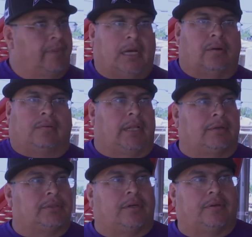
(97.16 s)
no, there
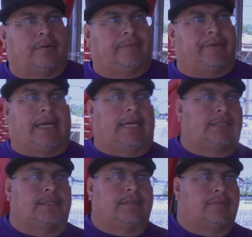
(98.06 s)
was no
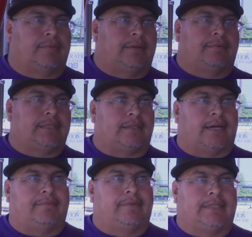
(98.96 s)
notifications. We we still
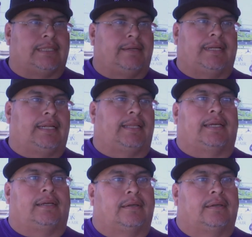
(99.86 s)
haven't received anything.